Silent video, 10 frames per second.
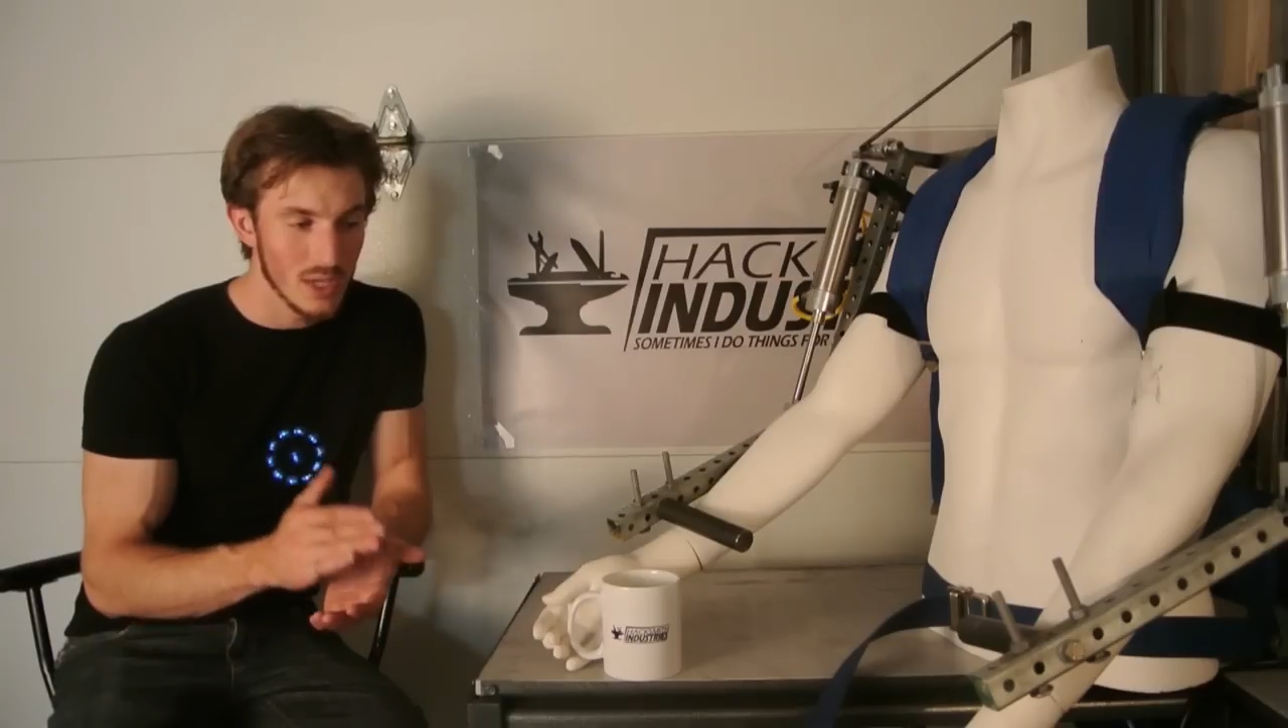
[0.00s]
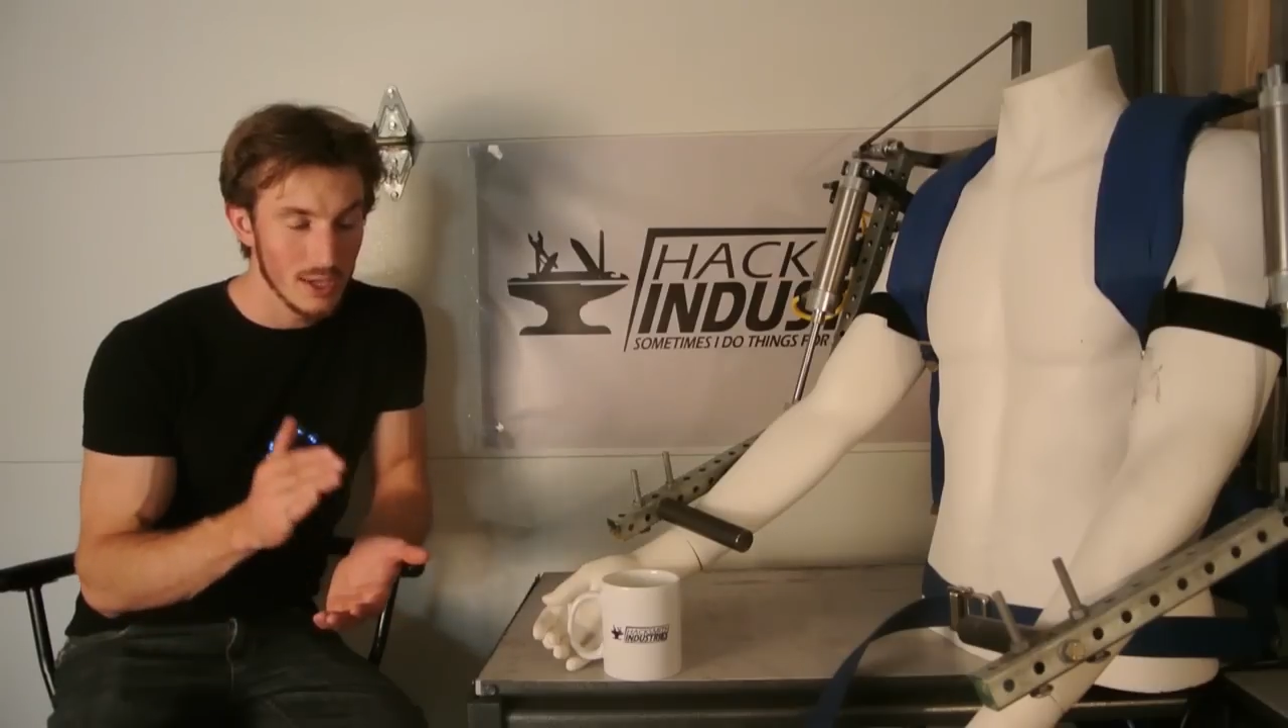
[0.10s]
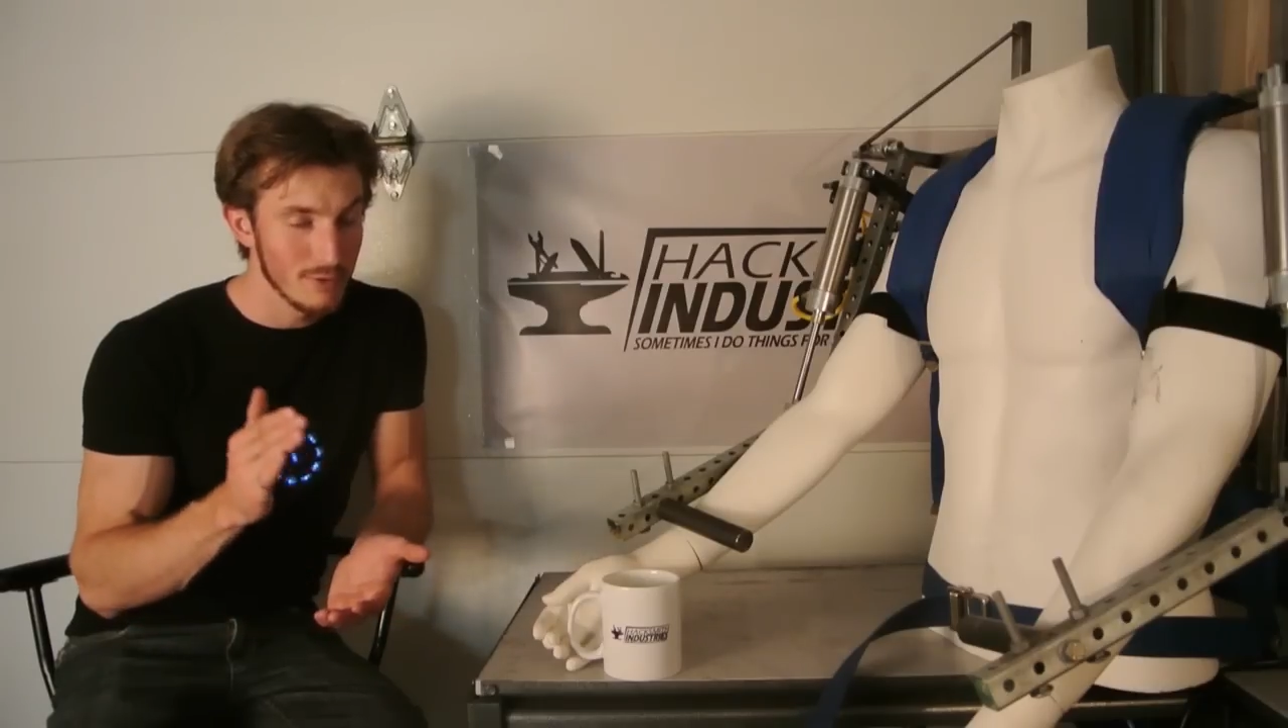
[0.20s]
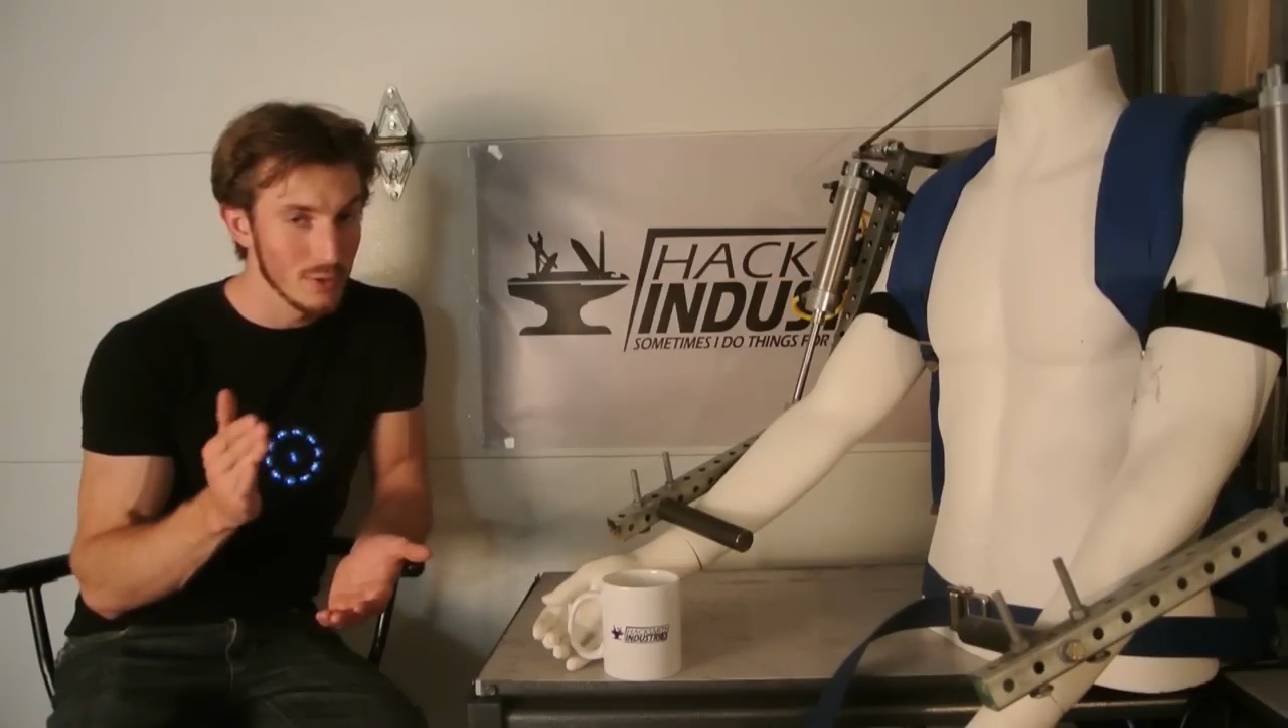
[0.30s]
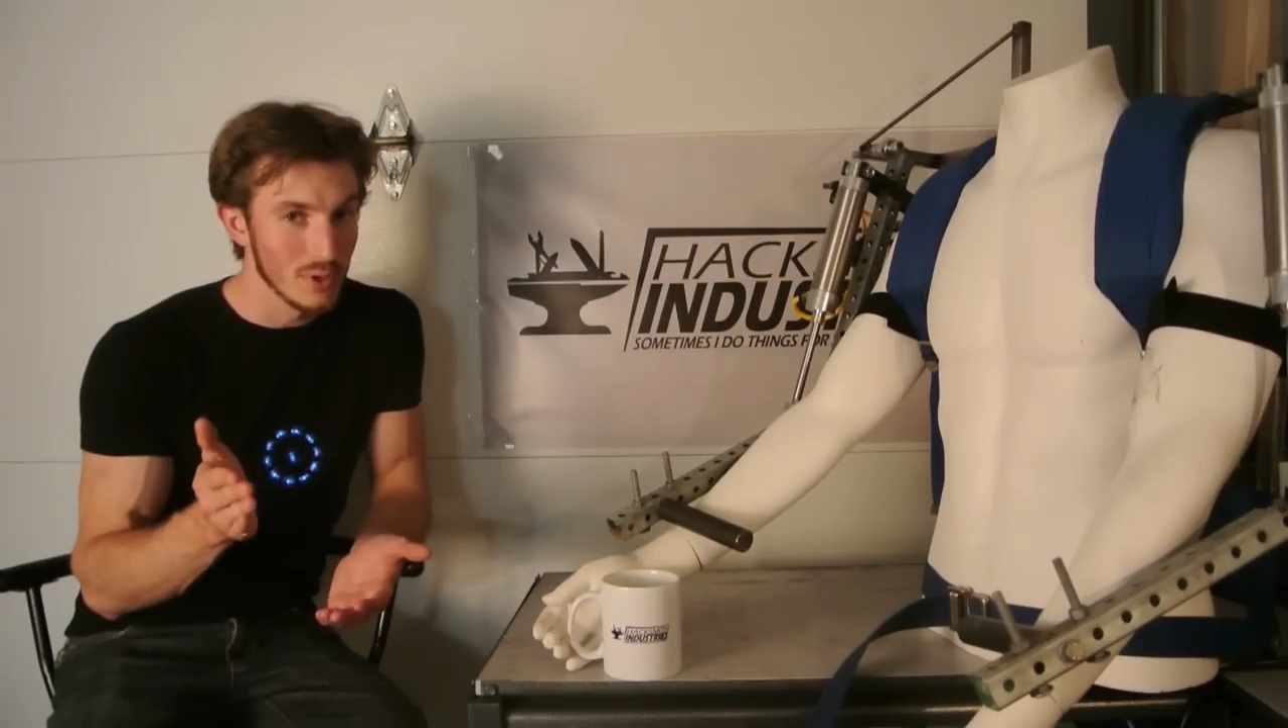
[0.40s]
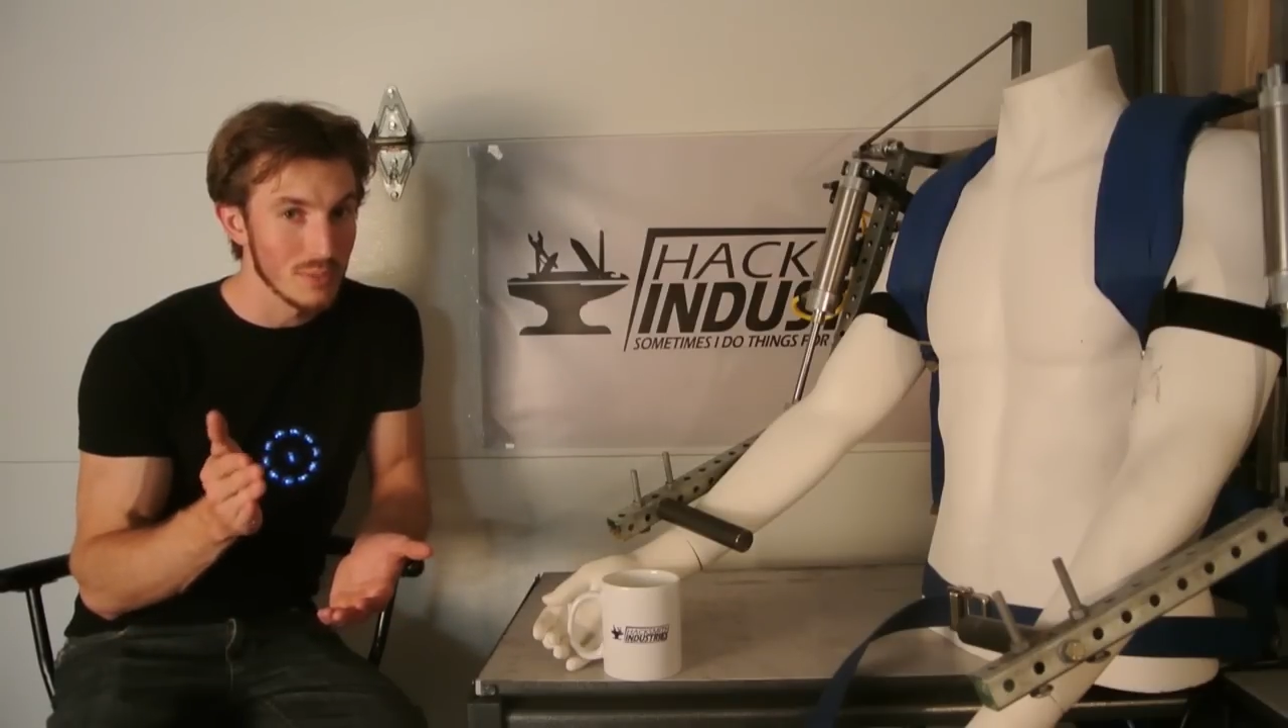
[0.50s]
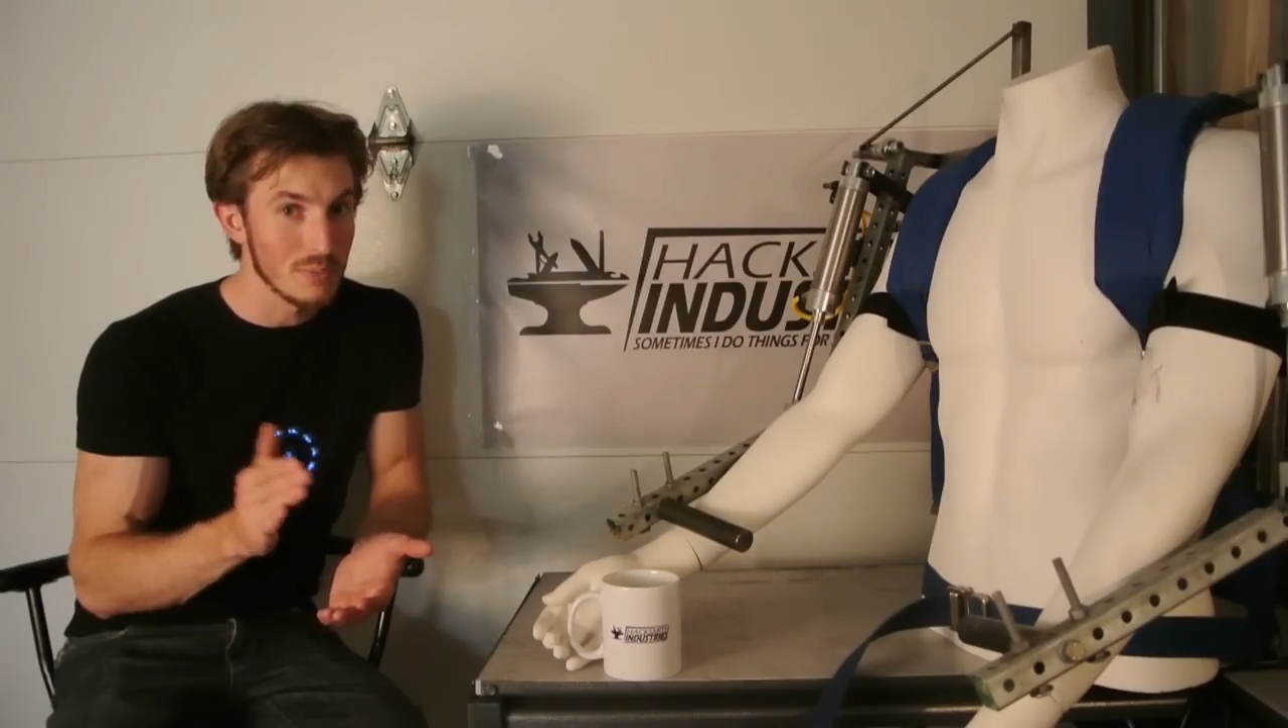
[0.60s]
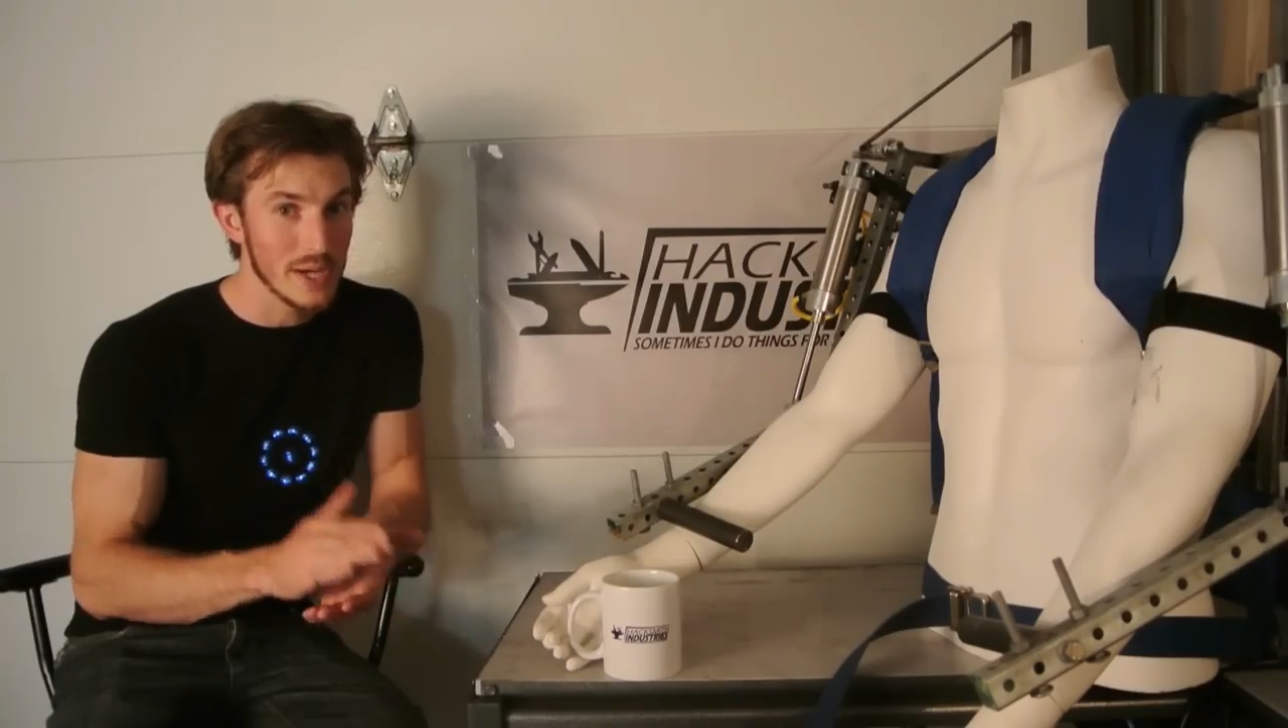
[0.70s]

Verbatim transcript: If you're one of my